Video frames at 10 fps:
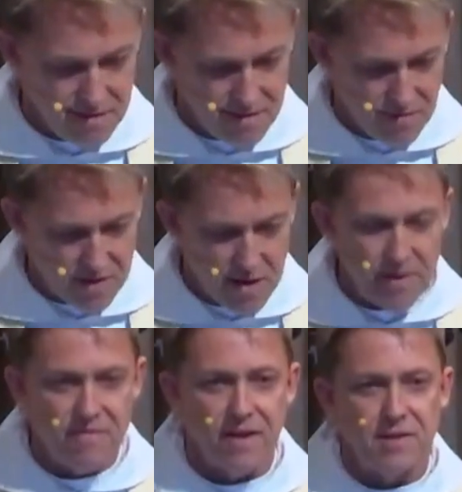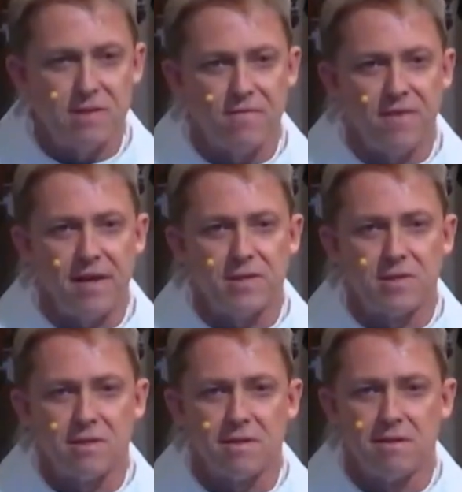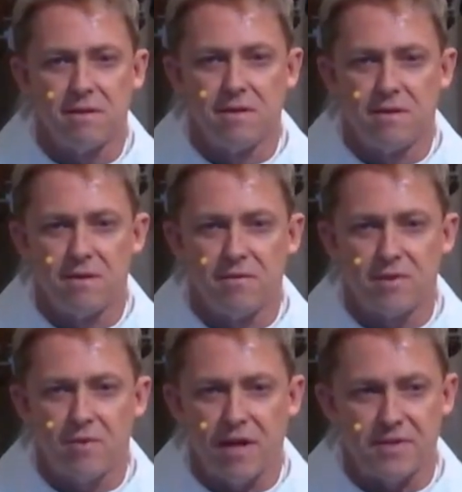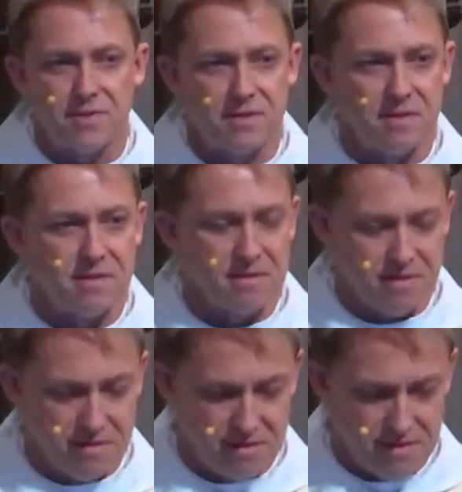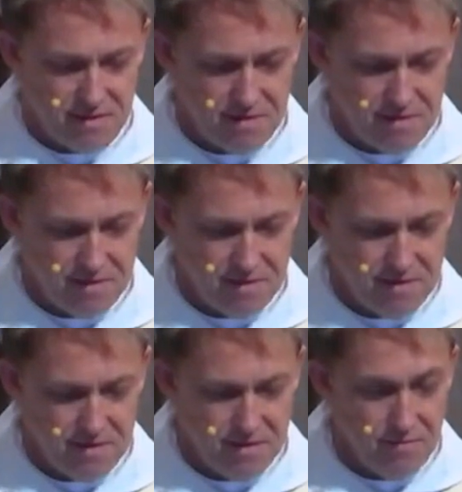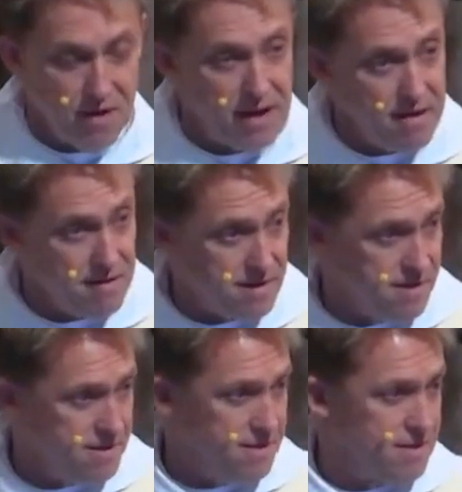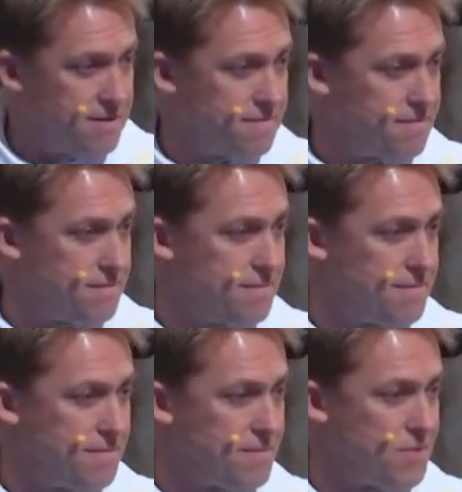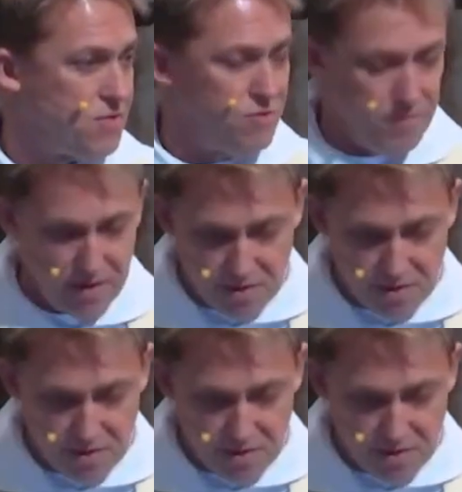when coming face to face with Christ, while Herod who built